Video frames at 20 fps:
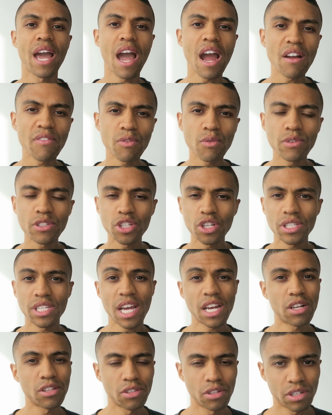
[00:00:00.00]
Everyone should
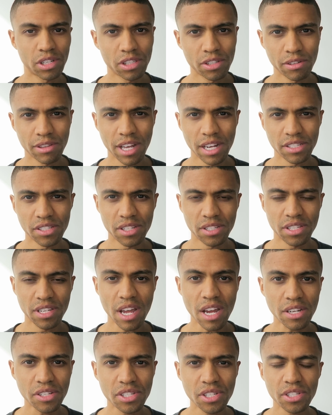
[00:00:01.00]
take a look at their
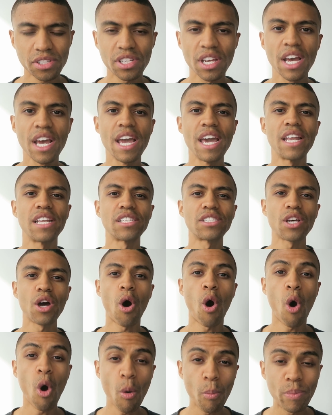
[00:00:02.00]
LexisNexis. It
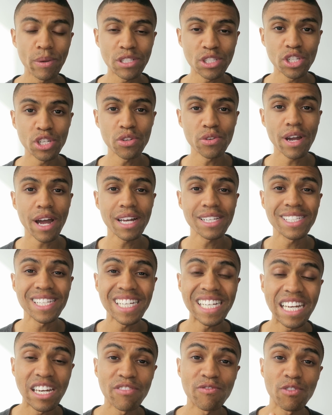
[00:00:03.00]
is open to you guys
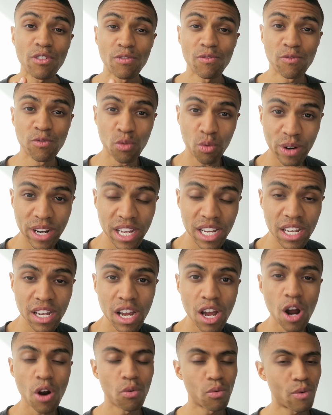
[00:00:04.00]
to get for
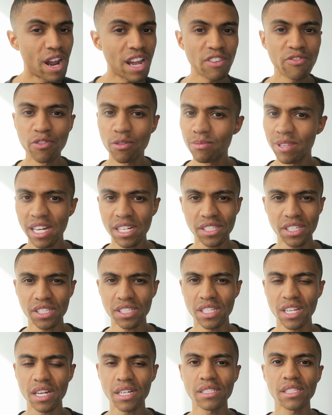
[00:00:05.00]
free right from
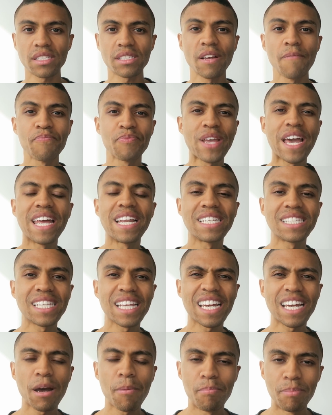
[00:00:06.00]
LexisNexis, and it's
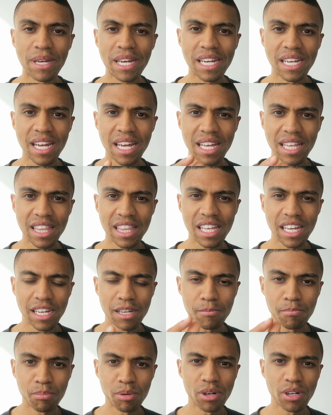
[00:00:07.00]
like a big,
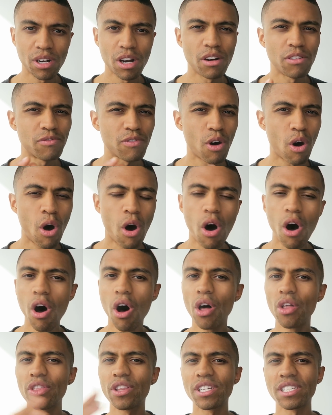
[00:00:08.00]
thick book of
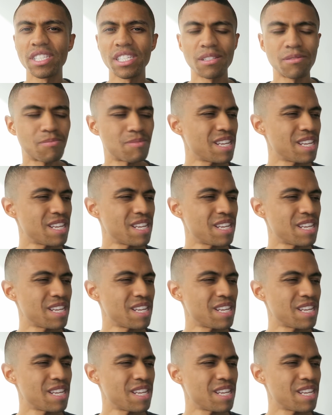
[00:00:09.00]
all these